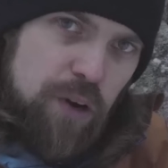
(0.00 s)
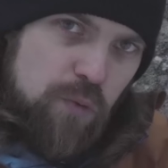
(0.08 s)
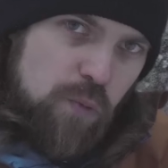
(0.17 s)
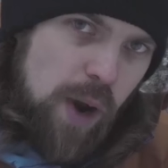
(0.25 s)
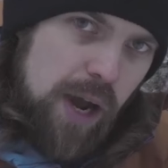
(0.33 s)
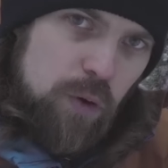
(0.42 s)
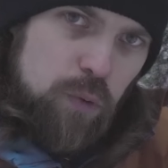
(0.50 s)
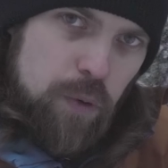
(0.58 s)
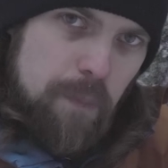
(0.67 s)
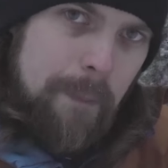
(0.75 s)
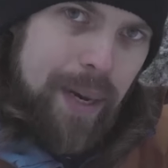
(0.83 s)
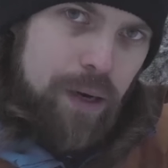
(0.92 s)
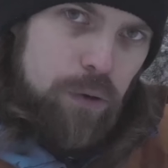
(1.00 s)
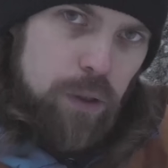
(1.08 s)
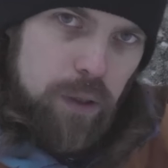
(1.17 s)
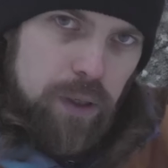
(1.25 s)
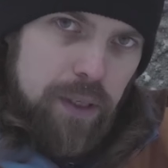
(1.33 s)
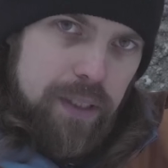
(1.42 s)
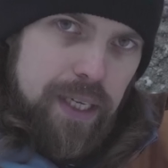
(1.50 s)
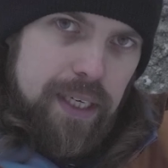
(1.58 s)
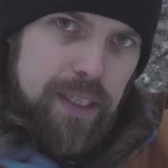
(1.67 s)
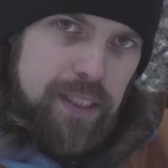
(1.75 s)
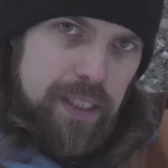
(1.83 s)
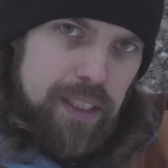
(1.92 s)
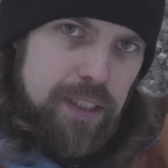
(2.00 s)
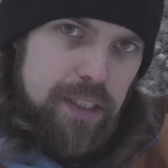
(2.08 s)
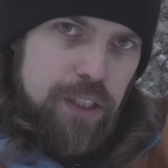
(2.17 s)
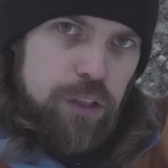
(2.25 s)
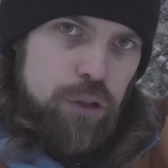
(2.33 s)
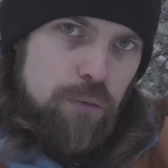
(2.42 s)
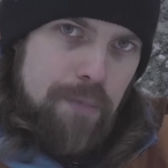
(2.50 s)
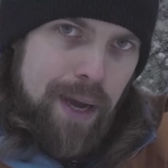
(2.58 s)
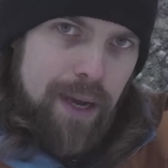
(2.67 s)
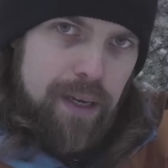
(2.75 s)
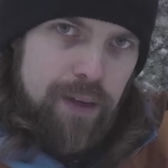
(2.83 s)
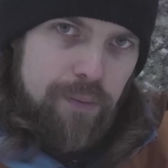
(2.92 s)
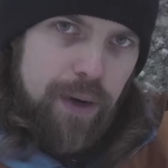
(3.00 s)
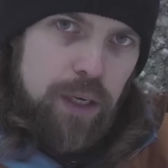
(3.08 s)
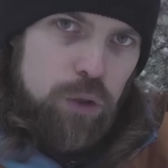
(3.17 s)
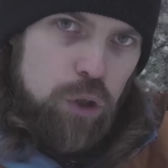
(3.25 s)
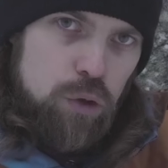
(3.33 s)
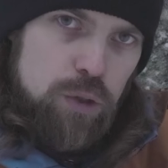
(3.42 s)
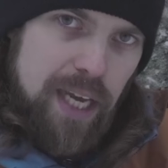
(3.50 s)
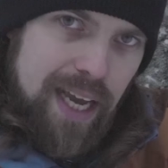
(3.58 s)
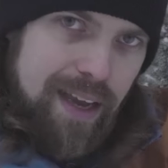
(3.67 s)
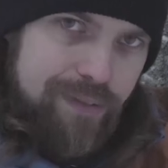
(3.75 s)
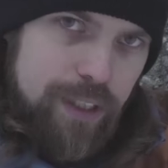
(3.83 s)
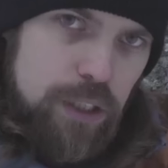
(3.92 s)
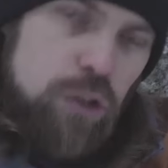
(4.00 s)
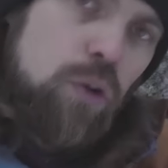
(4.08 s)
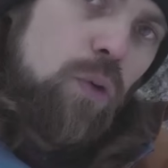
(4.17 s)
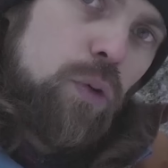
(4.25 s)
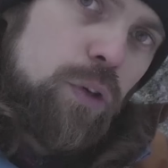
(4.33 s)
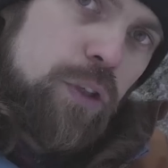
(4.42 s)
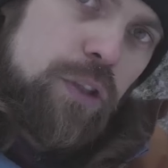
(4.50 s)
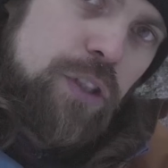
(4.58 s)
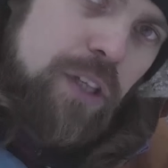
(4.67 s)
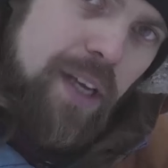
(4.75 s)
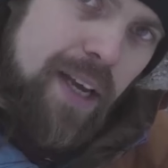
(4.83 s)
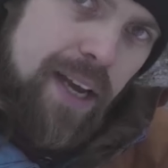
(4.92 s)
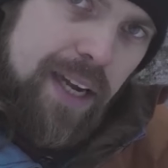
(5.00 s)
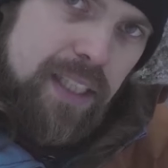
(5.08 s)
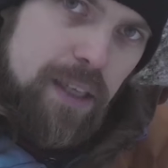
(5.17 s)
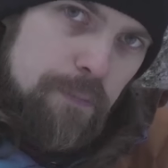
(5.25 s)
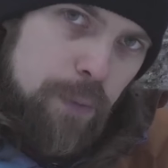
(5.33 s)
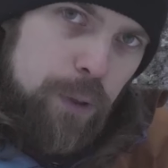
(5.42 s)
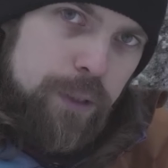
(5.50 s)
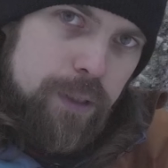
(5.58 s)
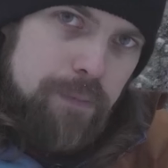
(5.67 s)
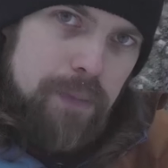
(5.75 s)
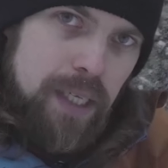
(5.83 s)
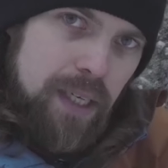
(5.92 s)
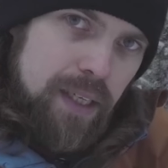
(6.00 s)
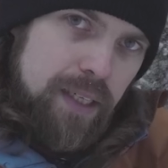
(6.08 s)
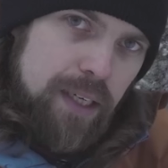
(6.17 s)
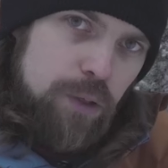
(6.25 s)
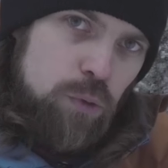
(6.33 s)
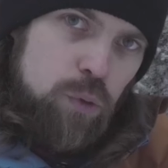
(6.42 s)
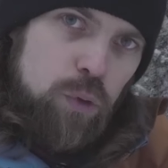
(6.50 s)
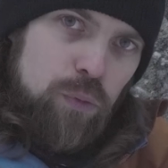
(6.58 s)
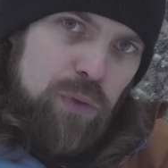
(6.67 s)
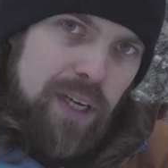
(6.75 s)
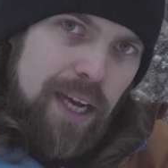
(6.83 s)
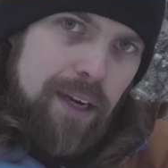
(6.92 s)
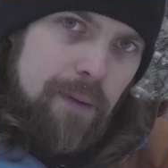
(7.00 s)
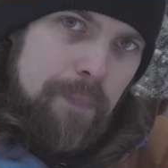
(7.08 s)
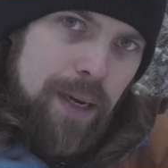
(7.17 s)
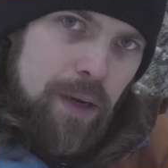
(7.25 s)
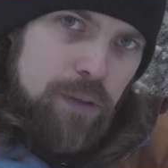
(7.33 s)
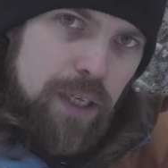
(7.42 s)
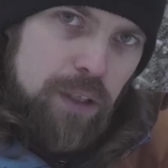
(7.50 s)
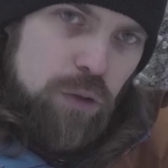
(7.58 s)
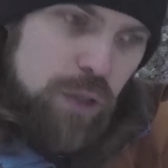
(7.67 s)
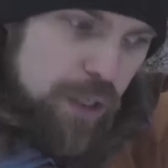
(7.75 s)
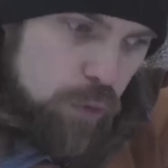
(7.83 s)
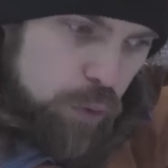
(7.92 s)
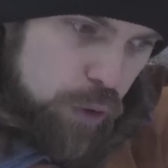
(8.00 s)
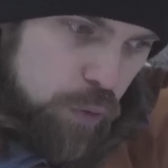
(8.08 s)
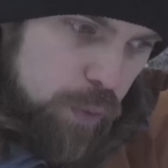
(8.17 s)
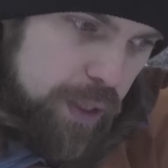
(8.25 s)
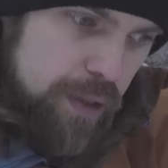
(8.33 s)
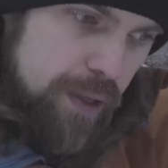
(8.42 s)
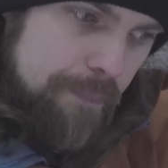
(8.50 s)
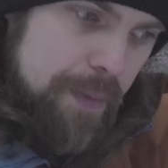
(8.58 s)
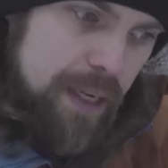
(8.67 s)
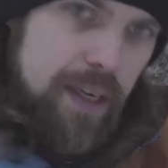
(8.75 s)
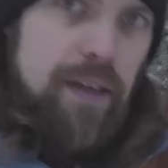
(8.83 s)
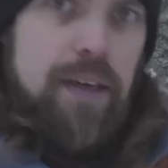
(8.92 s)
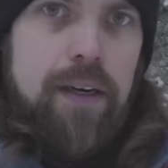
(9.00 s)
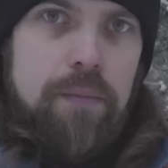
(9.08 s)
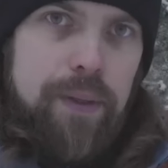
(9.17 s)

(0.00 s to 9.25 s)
round barrel that is easier to pack, where you don't have these corners at the bottom that you could forget about, that you need to squeeze something in there